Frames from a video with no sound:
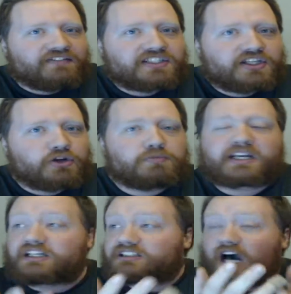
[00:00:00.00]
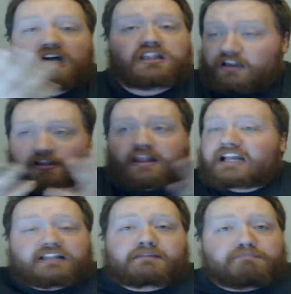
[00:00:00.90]
it to you because,
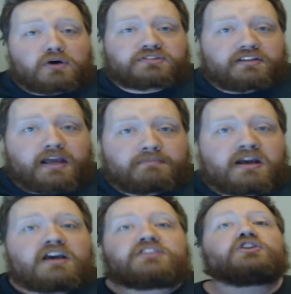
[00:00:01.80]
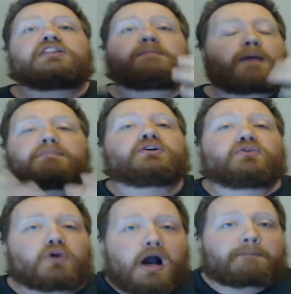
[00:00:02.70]
like most of them, they probably
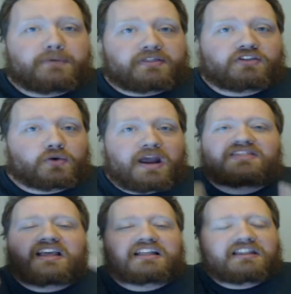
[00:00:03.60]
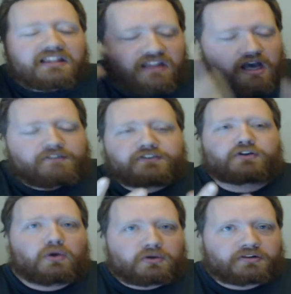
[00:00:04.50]
grew up with you and they loved
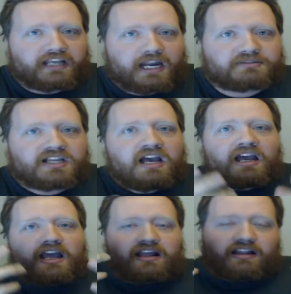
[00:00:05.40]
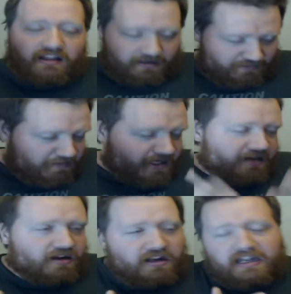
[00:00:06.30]
your older games. I
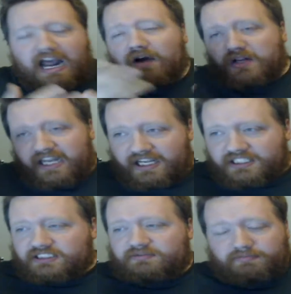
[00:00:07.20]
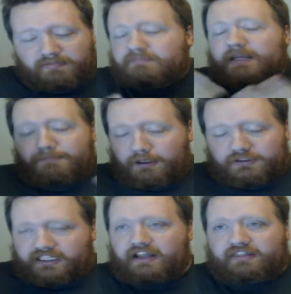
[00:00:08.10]
mean, nowadays, me
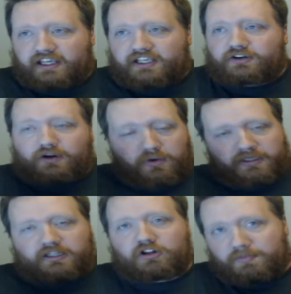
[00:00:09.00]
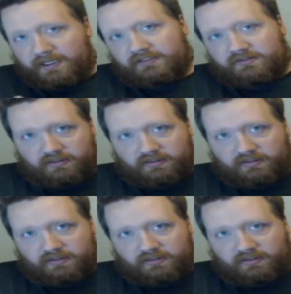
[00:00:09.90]
personally, I think you're going a little bit